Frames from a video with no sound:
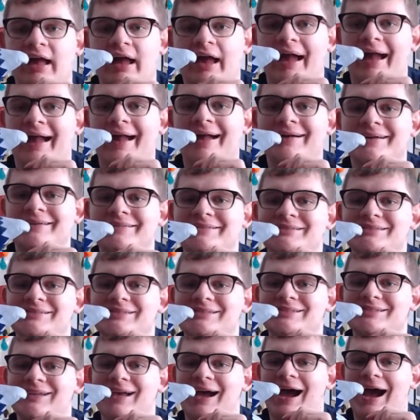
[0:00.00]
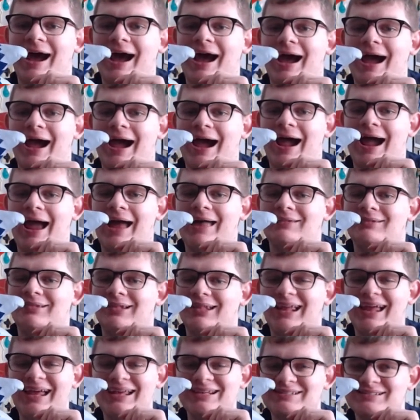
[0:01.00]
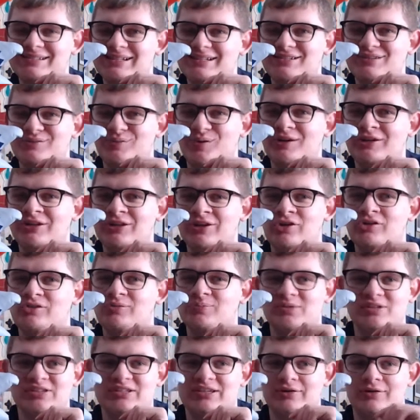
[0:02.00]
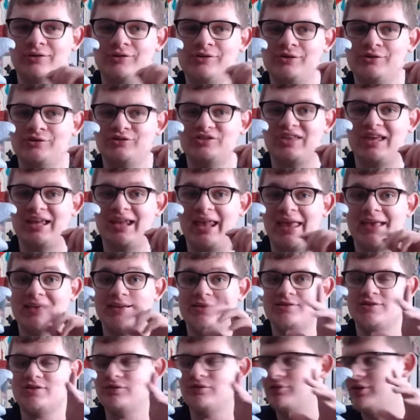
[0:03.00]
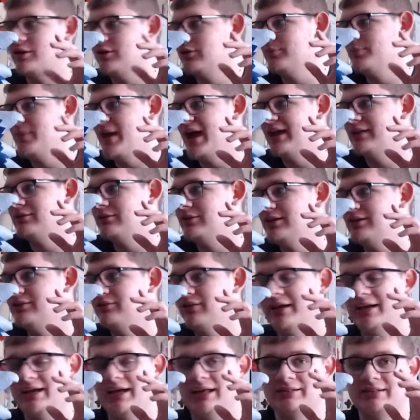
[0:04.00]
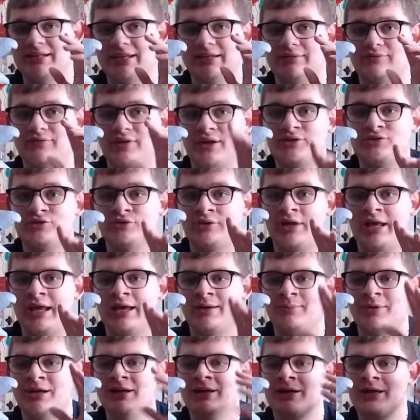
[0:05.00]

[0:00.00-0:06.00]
And unless it's one of those materials that ages very badly, like on the Adventure Gamma,